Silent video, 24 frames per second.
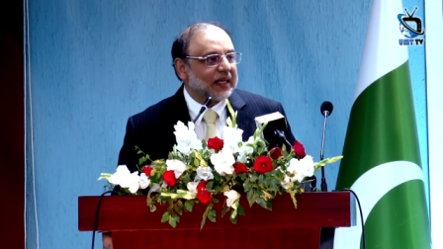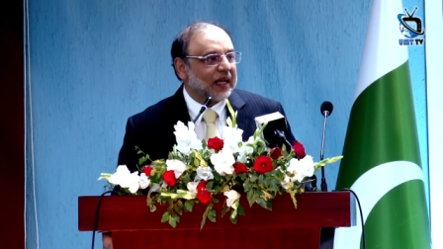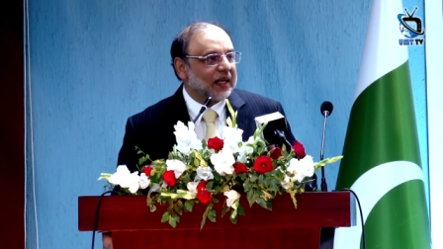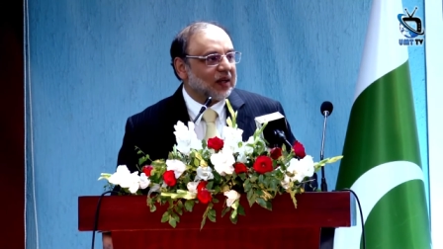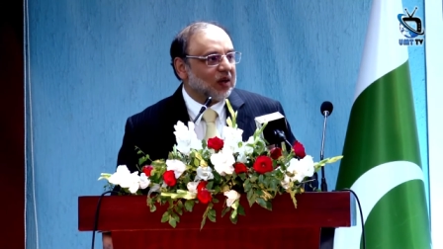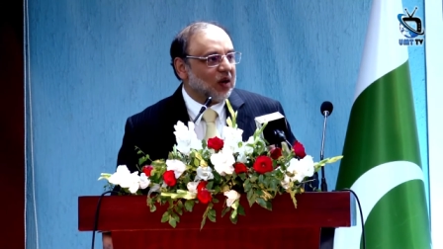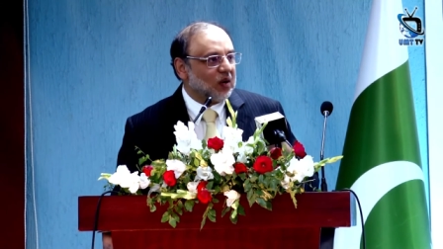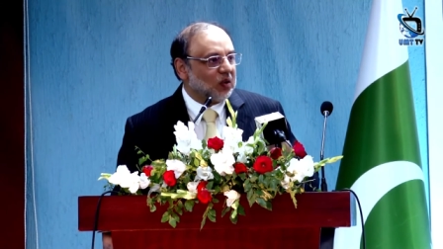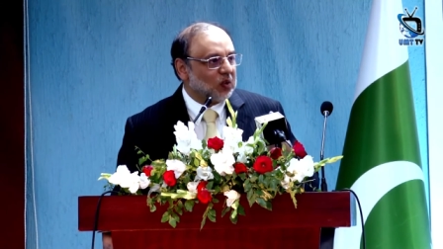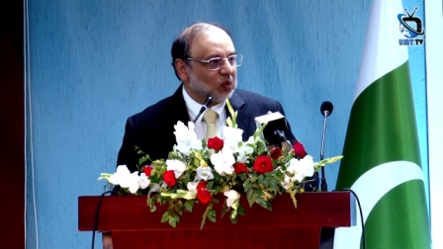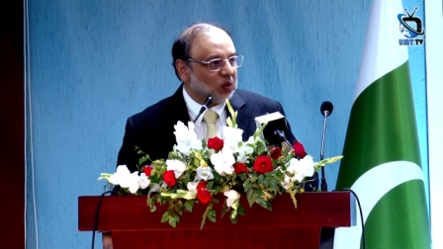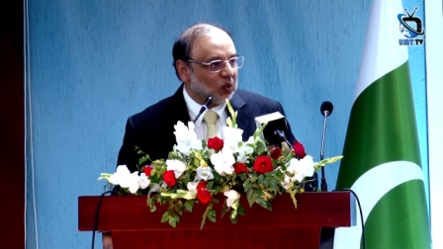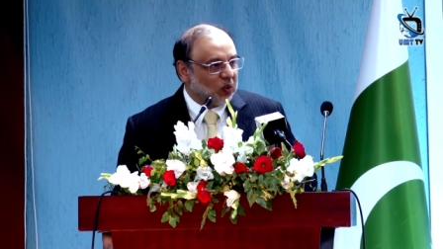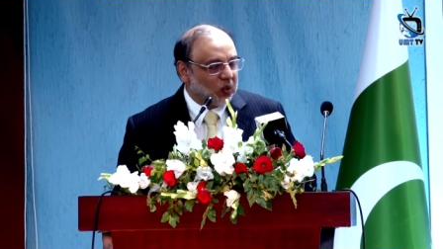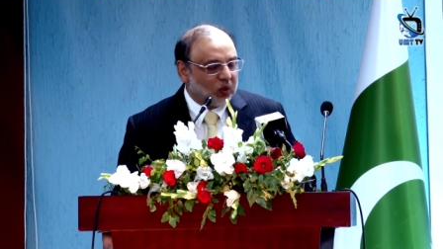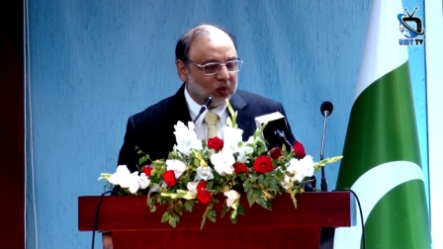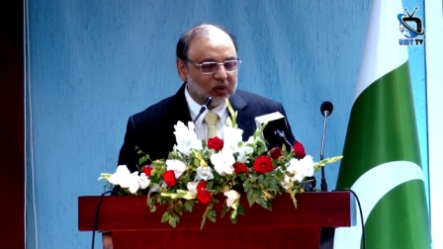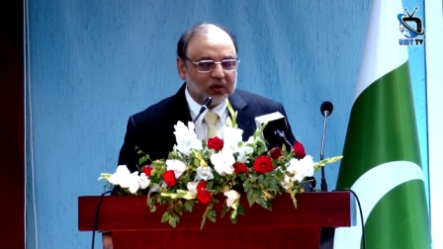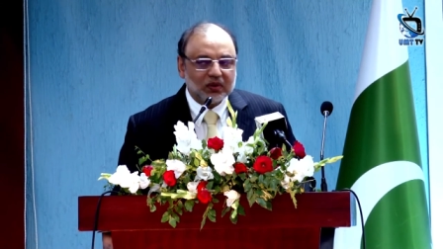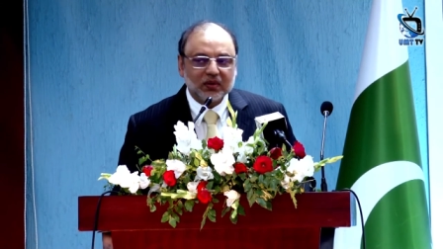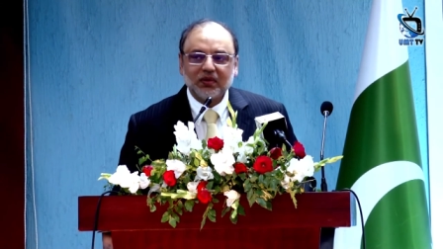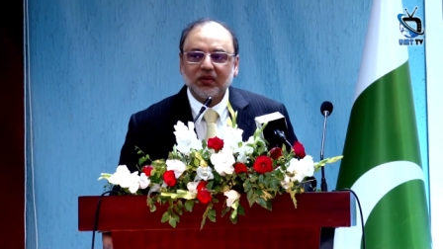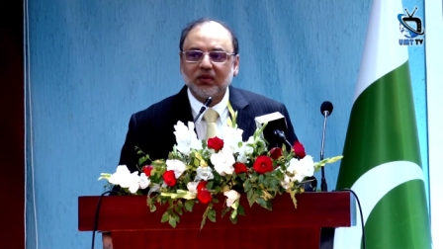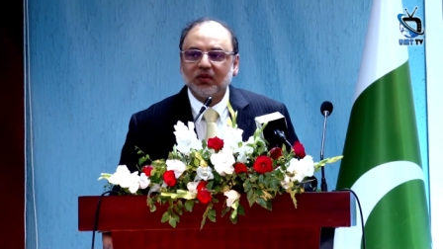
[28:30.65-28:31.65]
cannot
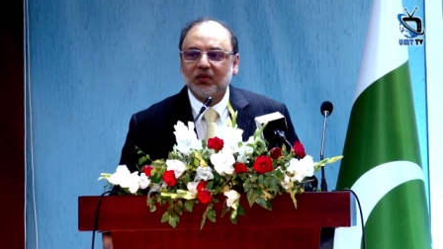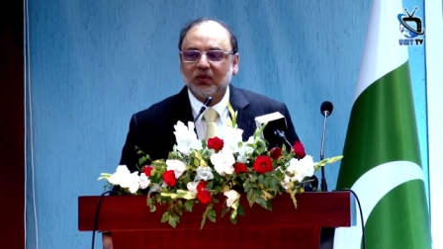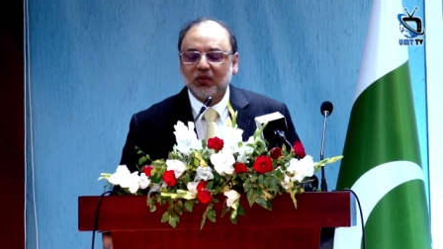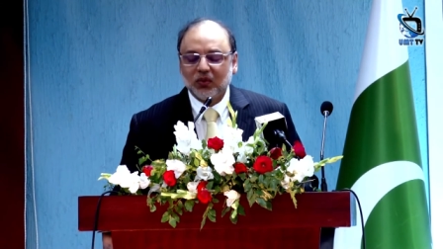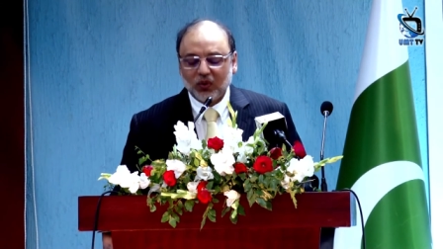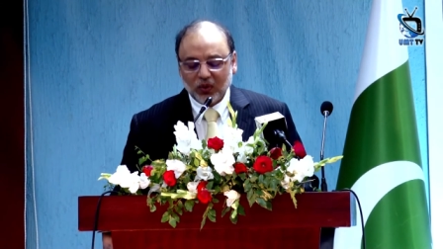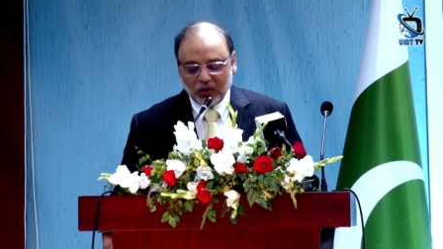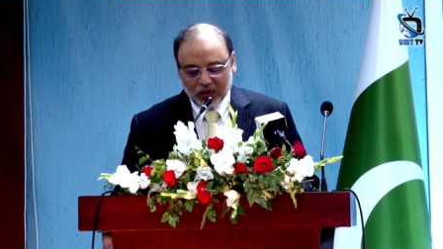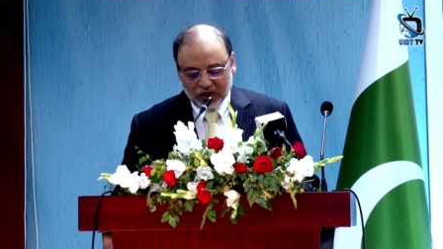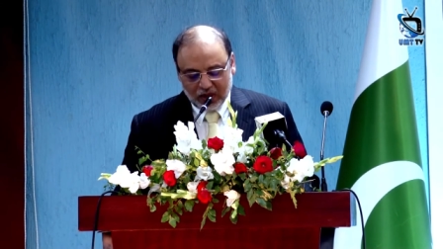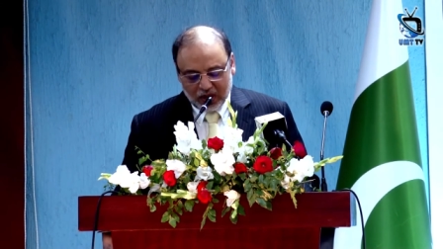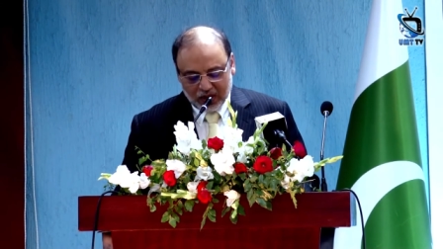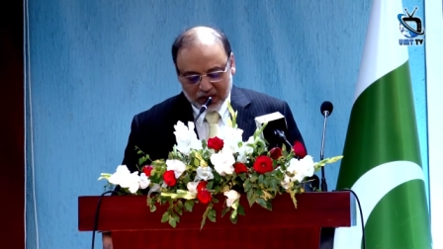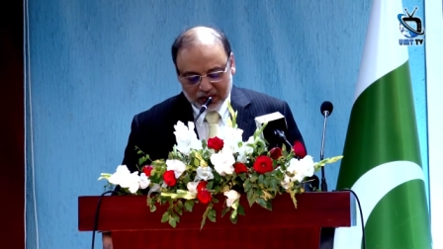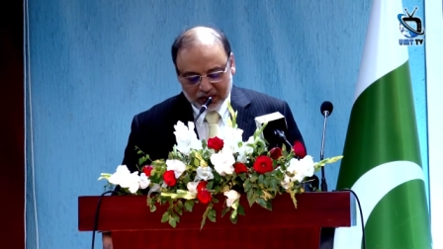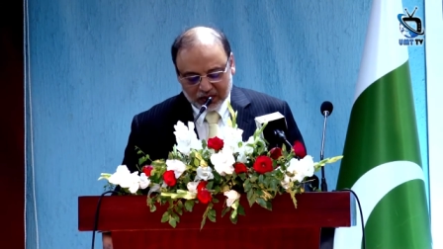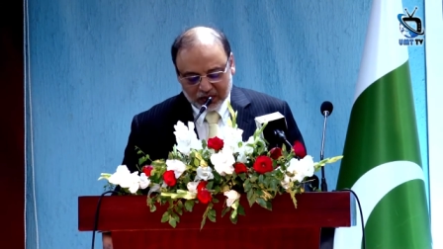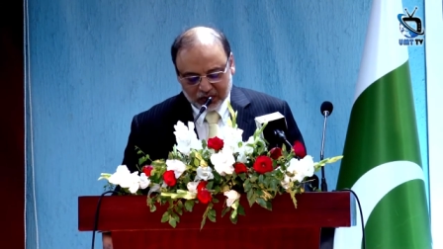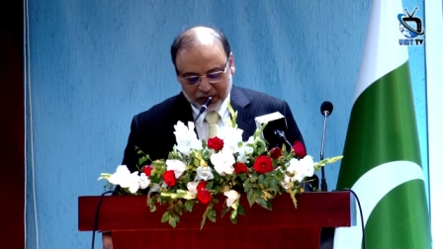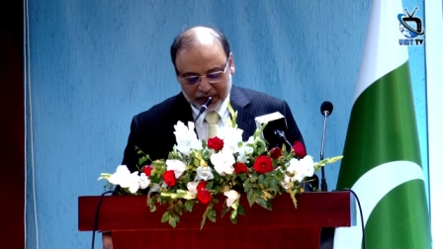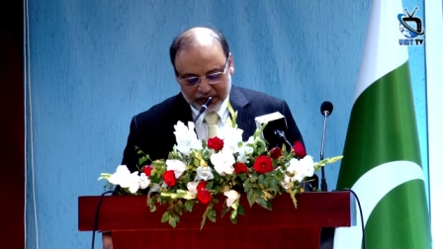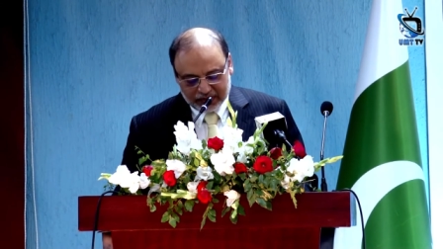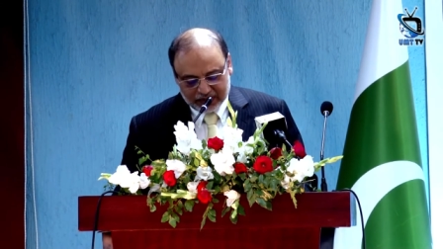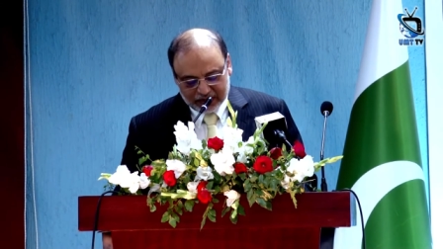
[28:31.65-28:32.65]
hold, hold on
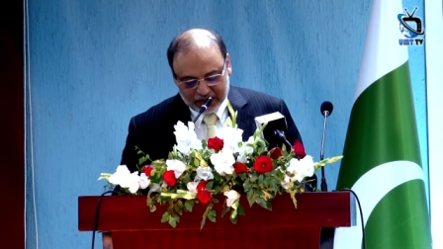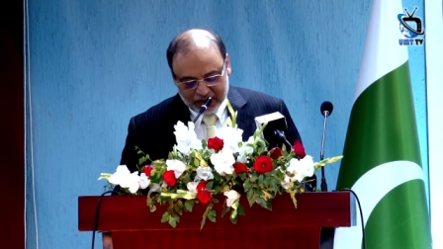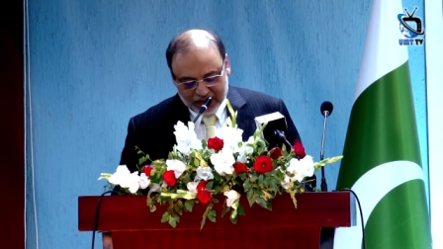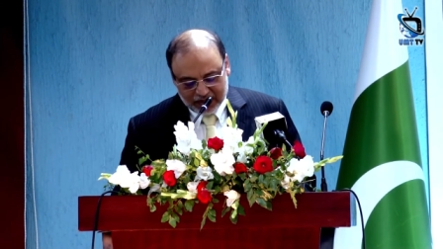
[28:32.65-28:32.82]
to it.